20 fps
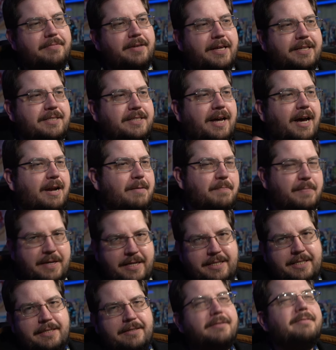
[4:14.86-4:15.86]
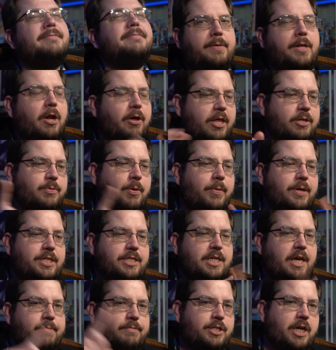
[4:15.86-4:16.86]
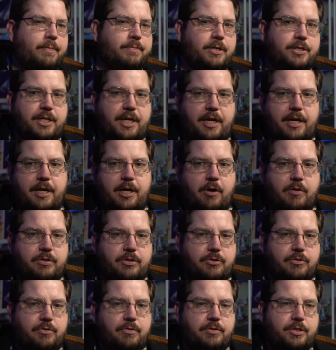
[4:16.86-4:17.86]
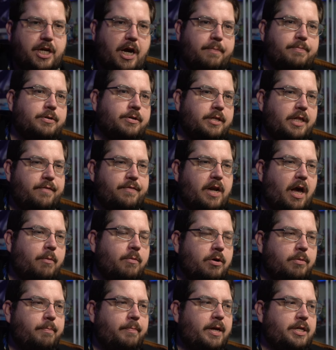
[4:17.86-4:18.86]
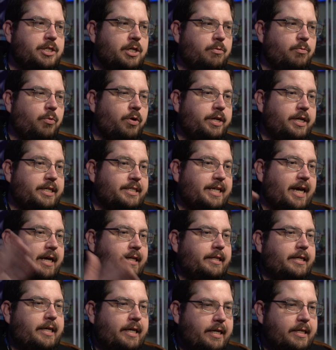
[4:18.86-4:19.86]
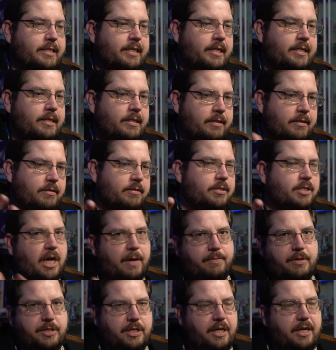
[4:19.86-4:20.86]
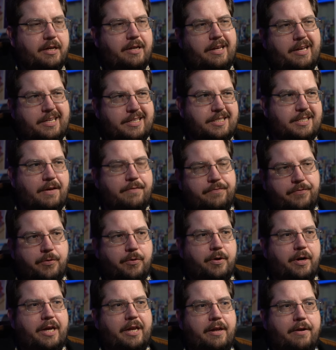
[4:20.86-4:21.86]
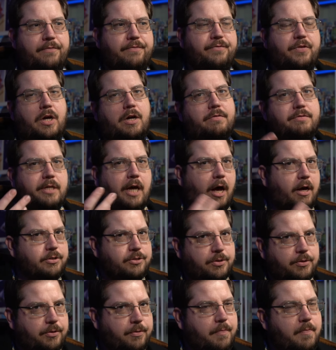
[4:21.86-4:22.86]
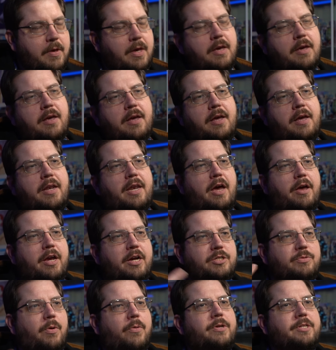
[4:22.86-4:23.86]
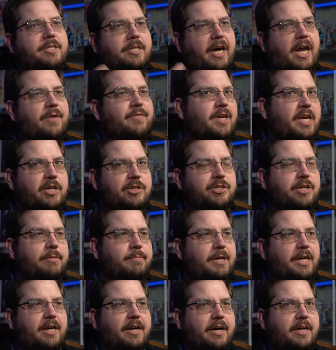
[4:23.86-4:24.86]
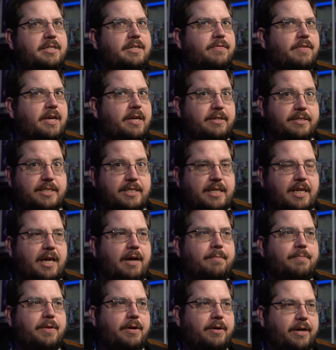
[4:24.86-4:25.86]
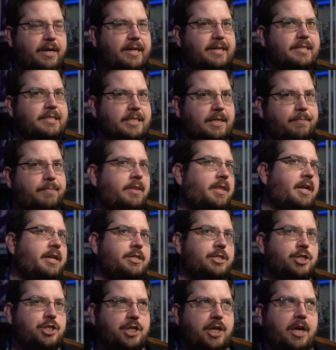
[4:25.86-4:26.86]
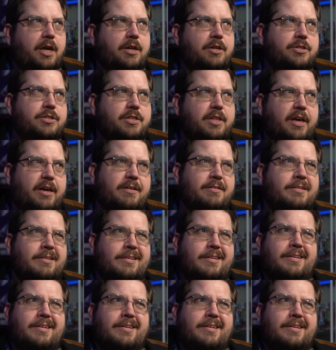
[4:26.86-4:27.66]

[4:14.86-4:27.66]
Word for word: it's not a big deal. But no, that's when we skip chapter ten and go to chapter eleven. I won't mention what exactly is in chapter ten, except for it involves Azul. Now, here's where it's kind of interesting. Because of that skip, there is something that has changed that